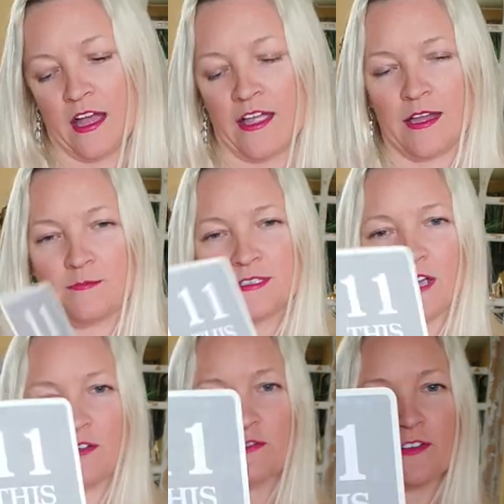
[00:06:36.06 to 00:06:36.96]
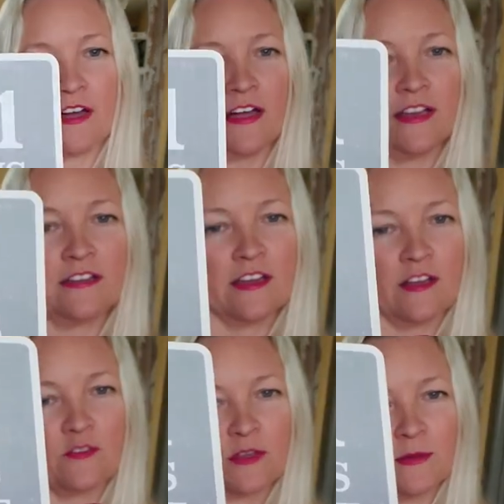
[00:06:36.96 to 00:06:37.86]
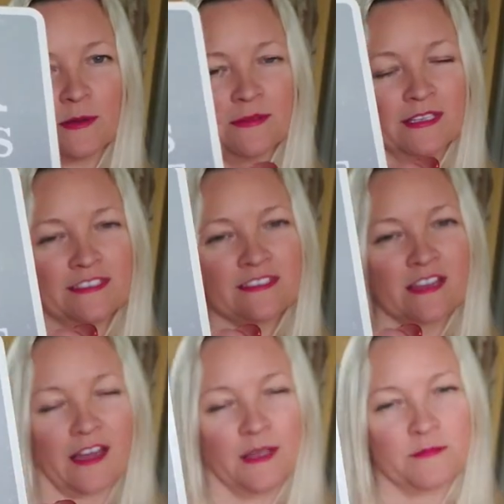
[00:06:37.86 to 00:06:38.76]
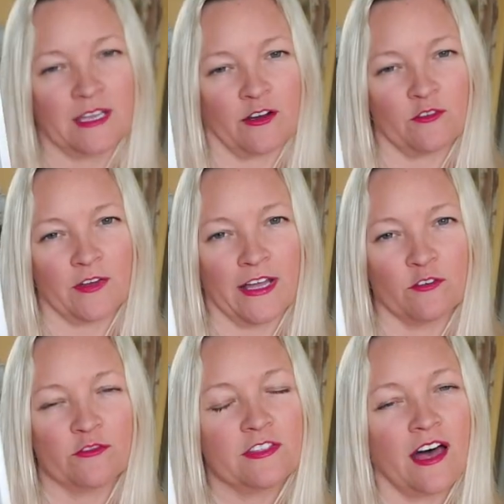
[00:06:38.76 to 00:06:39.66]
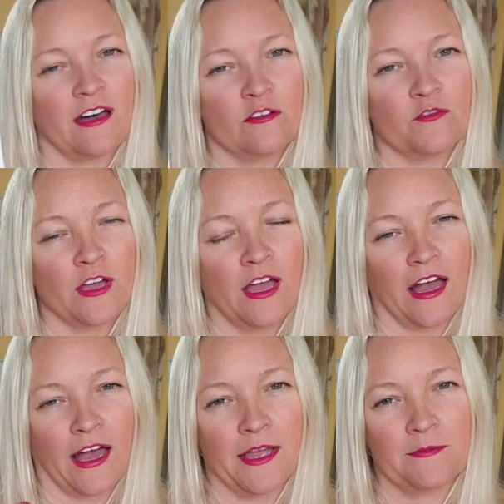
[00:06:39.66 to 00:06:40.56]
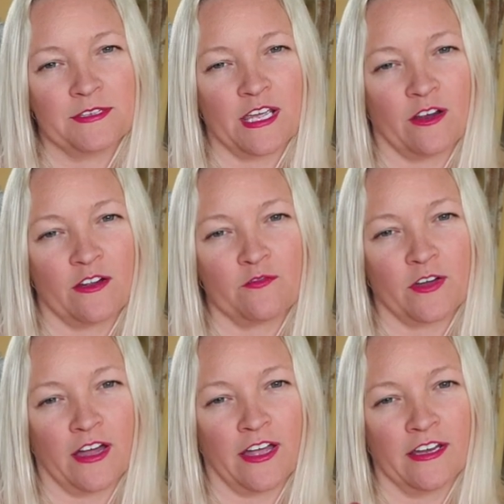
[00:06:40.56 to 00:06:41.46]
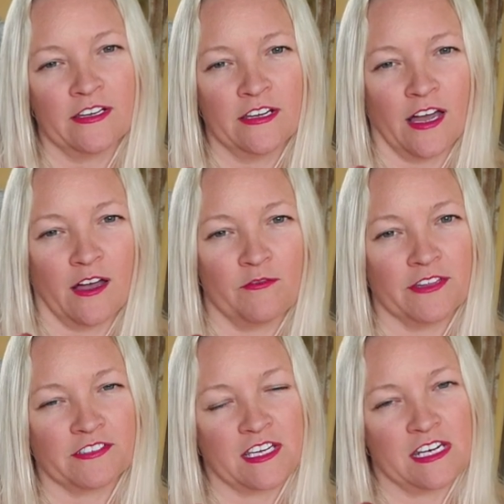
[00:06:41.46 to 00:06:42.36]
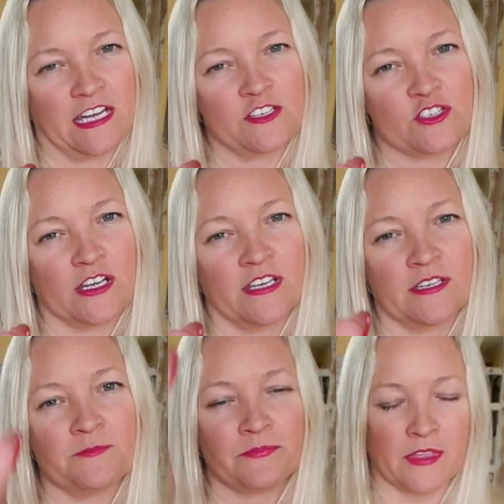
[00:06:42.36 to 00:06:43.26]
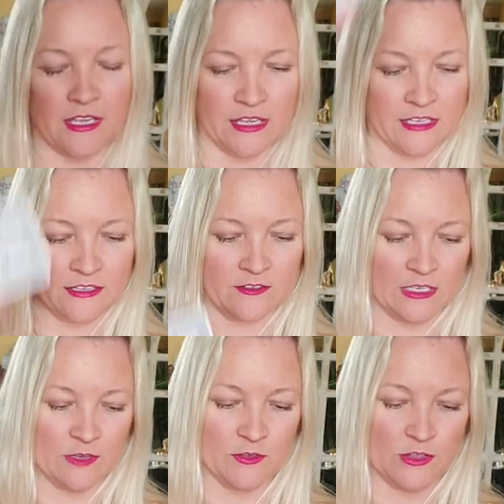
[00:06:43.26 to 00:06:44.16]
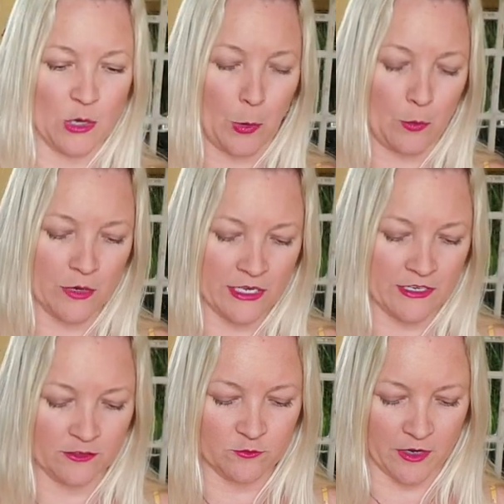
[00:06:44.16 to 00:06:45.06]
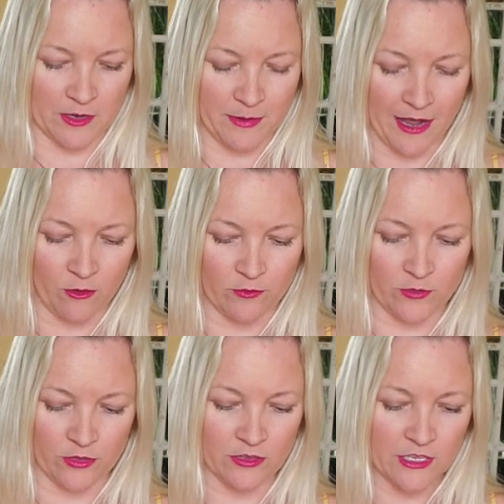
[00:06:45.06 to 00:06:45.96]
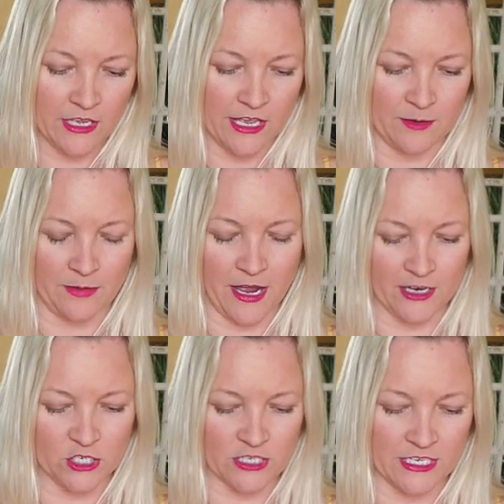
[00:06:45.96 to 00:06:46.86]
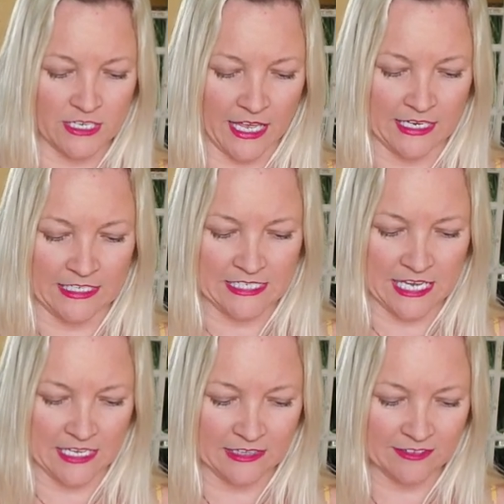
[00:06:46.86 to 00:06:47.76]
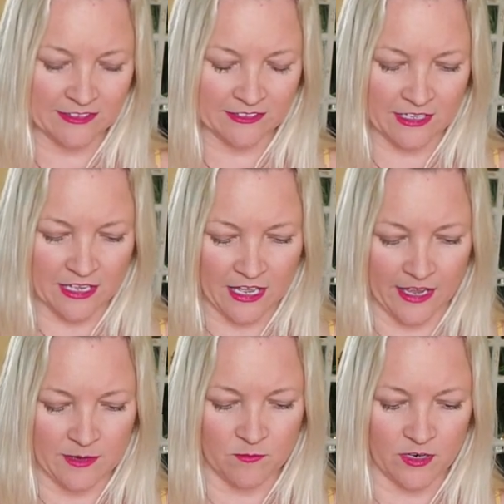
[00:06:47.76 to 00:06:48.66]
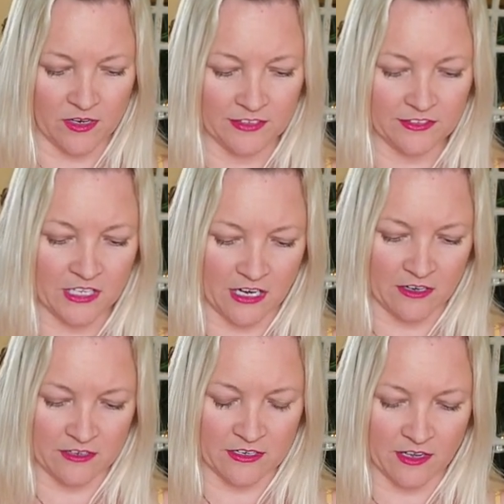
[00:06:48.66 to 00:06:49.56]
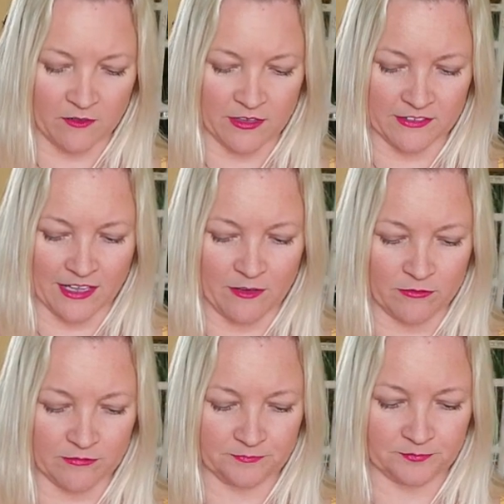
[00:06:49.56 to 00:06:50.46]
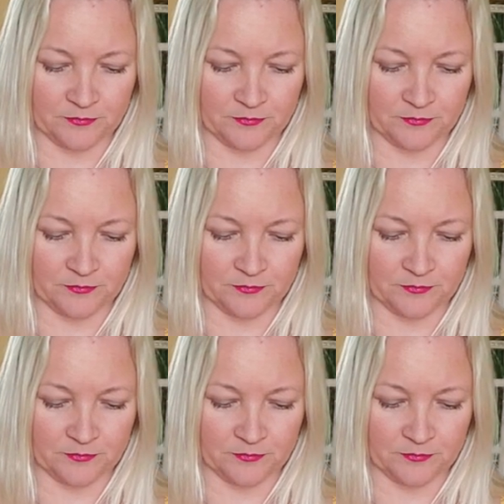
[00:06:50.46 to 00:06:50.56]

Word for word: I am terrified of commitment. I am terrified of love. I am terrified of this connection. And even though it is very powerful and passionate and intense, I am very scared of this love.